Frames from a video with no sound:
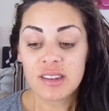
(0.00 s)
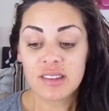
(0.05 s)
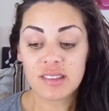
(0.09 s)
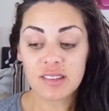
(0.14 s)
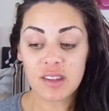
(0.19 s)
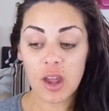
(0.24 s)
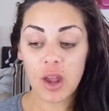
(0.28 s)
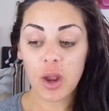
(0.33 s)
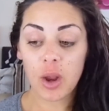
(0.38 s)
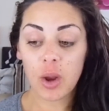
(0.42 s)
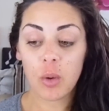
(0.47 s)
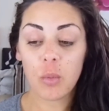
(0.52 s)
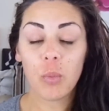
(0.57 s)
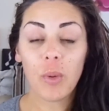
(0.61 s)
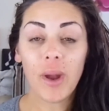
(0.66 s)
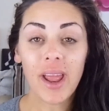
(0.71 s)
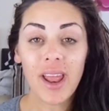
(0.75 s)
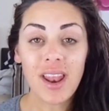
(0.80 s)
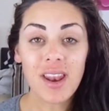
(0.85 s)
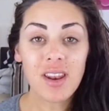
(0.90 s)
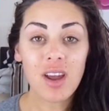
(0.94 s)
So
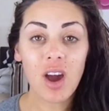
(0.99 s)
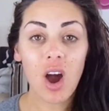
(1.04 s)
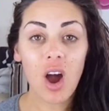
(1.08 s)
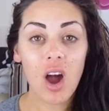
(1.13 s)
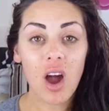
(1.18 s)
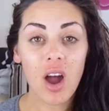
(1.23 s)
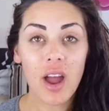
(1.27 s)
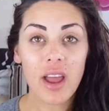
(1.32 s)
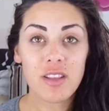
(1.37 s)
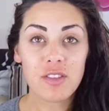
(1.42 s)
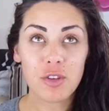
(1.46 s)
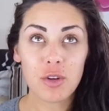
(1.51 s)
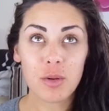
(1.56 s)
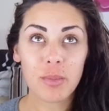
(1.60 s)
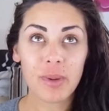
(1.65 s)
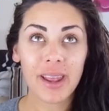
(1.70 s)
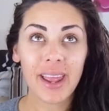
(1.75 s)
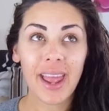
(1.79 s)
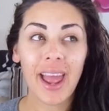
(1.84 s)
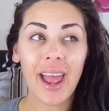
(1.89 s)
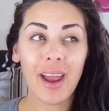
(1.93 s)
when I do
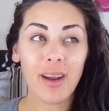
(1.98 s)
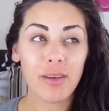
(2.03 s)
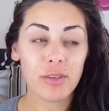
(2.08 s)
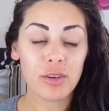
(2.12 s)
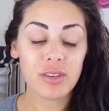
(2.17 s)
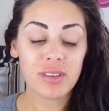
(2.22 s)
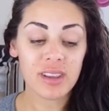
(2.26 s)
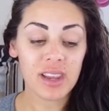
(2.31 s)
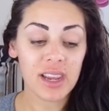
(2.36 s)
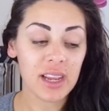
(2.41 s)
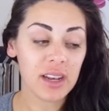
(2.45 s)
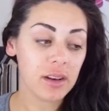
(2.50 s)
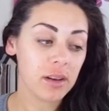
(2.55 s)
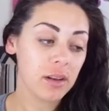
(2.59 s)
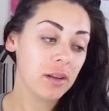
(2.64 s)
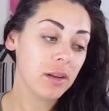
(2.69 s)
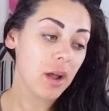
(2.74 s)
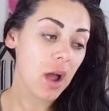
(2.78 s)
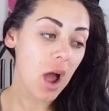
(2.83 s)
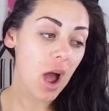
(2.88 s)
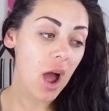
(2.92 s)
my hair routine,
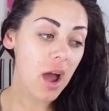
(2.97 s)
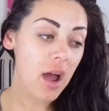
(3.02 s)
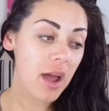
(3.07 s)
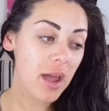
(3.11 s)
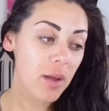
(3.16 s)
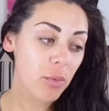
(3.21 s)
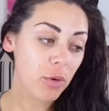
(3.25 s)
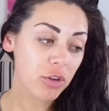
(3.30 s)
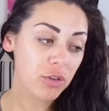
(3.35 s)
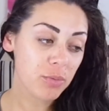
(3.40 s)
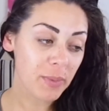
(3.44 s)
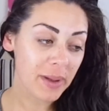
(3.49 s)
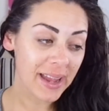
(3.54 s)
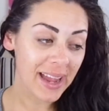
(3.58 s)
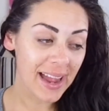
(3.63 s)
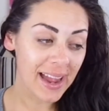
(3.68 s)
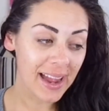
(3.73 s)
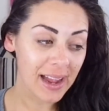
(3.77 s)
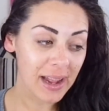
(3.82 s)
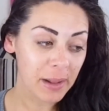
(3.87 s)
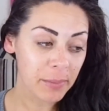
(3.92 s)
I wash my
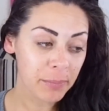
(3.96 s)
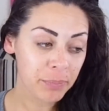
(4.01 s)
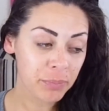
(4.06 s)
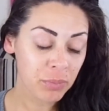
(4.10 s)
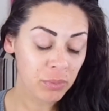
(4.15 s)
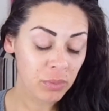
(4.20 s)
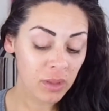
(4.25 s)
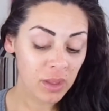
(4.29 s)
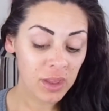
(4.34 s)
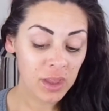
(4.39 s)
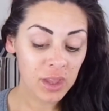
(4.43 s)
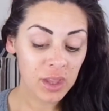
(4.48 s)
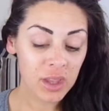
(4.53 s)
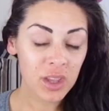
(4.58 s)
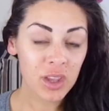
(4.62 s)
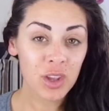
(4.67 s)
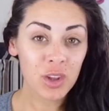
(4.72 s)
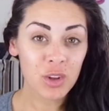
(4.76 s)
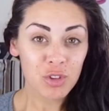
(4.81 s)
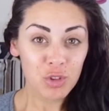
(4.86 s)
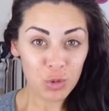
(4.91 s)
hair
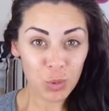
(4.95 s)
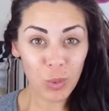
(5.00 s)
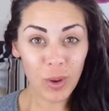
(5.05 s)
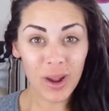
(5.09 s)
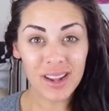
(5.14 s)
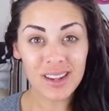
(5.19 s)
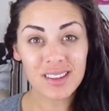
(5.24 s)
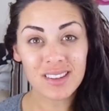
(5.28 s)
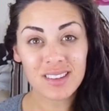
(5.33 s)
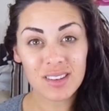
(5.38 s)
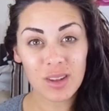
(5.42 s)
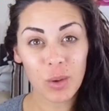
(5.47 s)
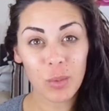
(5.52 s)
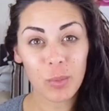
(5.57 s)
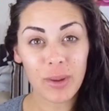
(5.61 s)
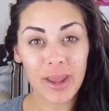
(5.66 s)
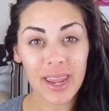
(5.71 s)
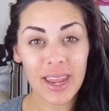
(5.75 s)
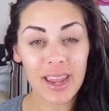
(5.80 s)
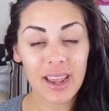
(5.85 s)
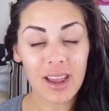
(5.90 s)
twice a
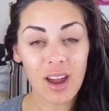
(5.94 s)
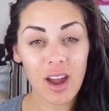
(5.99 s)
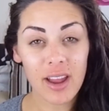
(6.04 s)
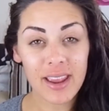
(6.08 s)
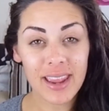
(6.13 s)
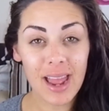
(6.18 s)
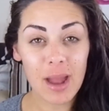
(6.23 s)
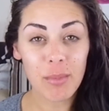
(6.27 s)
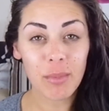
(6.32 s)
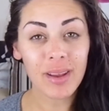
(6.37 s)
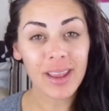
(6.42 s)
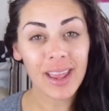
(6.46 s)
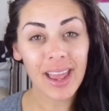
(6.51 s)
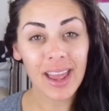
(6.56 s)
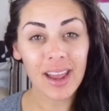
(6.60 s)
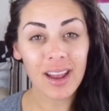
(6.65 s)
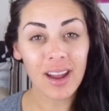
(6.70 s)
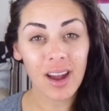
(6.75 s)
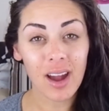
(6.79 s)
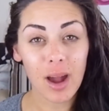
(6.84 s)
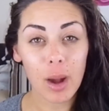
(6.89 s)
week. I get my hair
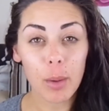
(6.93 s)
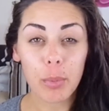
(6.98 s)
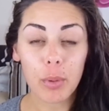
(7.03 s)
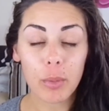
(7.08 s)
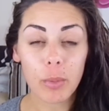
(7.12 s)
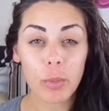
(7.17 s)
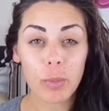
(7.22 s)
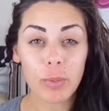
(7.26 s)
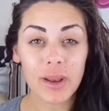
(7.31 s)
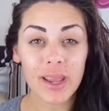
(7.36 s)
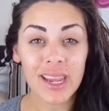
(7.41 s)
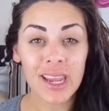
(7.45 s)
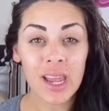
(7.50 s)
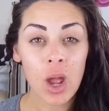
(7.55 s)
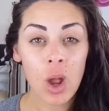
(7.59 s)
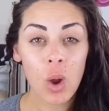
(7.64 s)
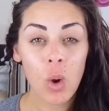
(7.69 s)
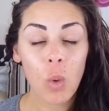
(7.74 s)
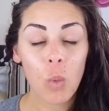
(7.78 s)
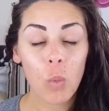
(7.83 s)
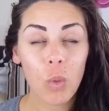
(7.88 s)
cut probably
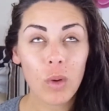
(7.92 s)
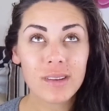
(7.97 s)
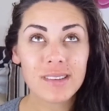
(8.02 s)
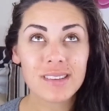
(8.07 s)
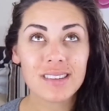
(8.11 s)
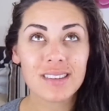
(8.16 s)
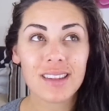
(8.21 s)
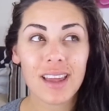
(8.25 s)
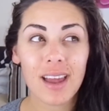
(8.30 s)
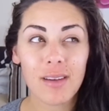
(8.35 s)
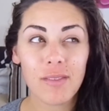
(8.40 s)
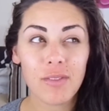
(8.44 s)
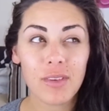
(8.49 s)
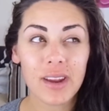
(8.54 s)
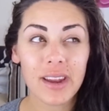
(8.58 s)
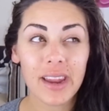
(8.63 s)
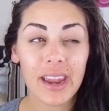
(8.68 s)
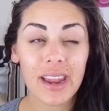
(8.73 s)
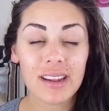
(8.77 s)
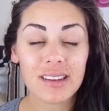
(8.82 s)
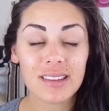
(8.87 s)
once
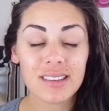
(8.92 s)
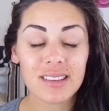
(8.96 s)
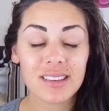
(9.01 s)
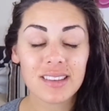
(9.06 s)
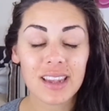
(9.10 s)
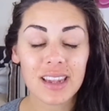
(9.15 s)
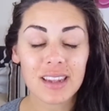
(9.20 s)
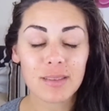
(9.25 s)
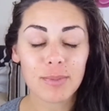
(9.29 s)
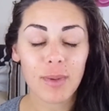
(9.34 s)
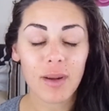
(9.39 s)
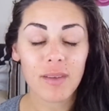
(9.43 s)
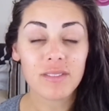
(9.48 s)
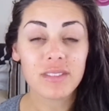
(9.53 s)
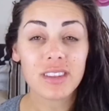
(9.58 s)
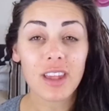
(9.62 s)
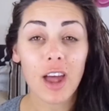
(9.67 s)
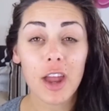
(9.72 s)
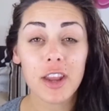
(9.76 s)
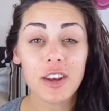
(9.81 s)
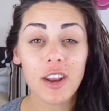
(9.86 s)
every 6 months.
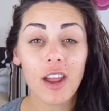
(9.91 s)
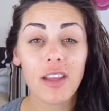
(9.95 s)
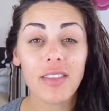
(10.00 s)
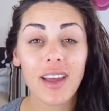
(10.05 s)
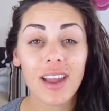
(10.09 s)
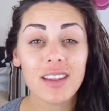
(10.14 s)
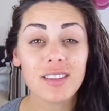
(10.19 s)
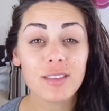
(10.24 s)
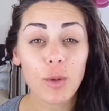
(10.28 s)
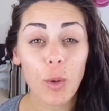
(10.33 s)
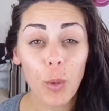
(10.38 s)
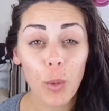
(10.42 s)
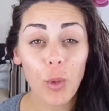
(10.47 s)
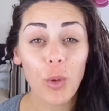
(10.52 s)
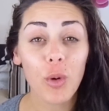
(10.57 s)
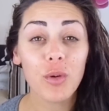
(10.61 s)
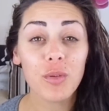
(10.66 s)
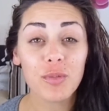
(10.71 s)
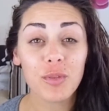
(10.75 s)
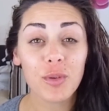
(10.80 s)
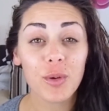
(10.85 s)
I know that is
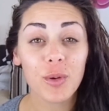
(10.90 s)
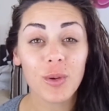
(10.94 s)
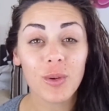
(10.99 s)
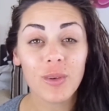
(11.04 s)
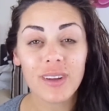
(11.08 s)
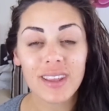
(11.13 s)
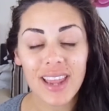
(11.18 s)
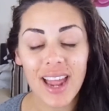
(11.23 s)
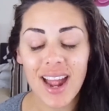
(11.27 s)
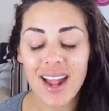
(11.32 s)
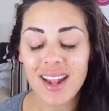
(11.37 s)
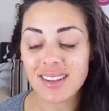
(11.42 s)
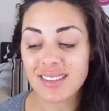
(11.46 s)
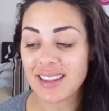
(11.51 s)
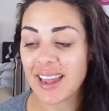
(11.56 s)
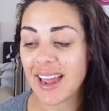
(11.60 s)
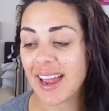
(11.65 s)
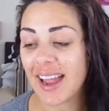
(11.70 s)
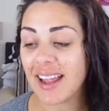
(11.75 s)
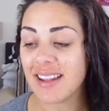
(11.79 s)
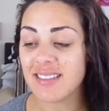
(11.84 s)
awful, yes,
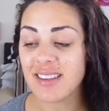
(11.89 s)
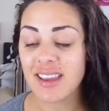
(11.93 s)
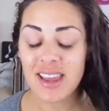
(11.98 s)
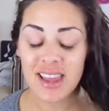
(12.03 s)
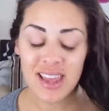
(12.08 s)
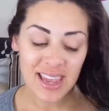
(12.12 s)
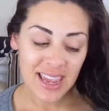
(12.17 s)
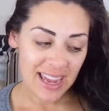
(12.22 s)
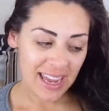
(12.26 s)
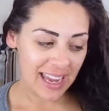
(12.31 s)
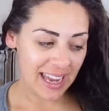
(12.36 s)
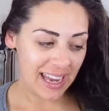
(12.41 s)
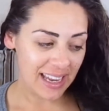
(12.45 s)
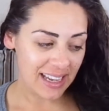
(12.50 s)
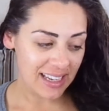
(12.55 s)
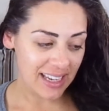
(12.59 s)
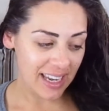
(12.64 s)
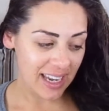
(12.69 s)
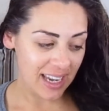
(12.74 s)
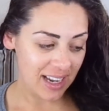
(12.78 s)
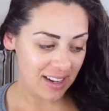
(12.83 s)
and it
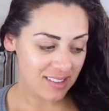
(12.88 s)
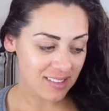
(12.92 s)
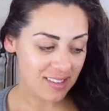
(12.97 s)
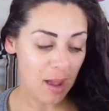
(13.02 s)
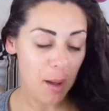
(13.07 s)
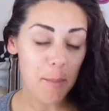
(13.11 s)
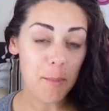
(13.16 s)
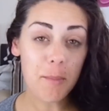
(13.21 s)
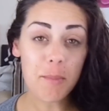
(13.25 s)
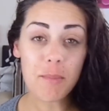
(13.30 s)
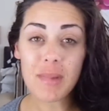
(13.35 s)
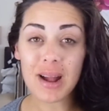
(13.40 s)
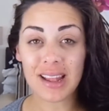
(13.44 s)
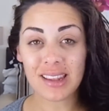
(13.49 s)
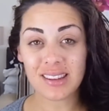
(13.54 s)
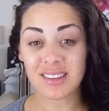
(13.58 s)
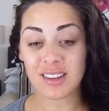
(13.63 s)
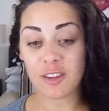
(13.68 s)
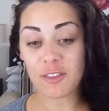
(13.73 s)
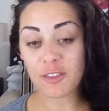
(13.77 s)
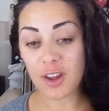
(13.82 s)
needs a
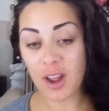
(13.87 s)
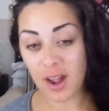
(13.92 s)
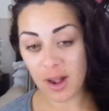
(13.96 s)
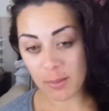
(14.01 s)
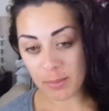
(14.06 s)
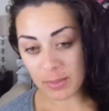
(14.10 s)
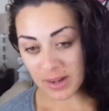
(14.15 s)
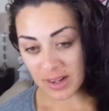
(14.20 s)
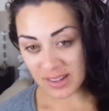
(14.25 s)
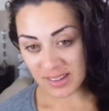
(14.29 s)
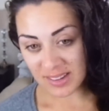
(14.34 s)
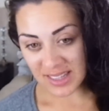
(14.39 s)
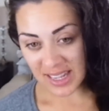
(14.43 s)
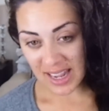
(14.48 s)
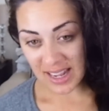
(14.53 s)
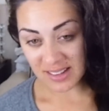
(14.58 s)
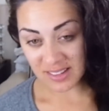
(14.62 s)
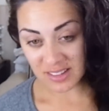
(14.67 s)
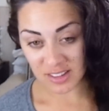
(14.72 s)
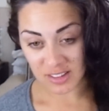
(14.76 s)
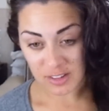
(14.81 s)
massive cut because the
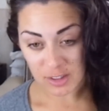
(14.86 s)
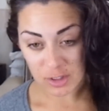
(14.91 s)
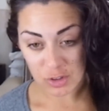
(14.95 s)
ends are so